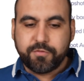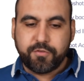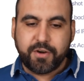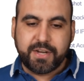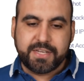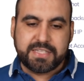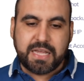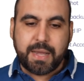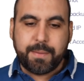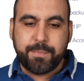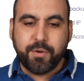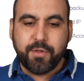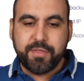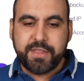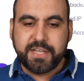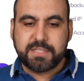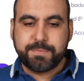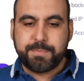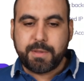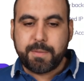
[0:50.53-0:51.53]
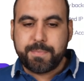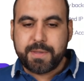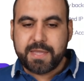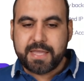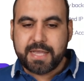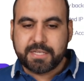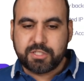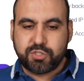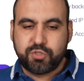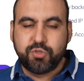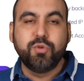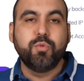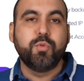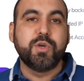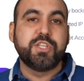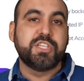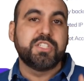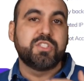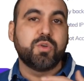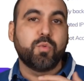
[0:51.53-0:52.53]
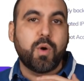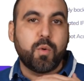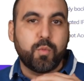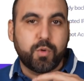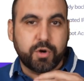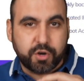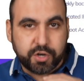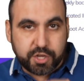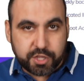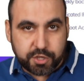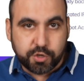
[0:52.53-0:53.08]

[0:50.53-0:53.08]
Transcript: For example, this V P S two, which is the one we're going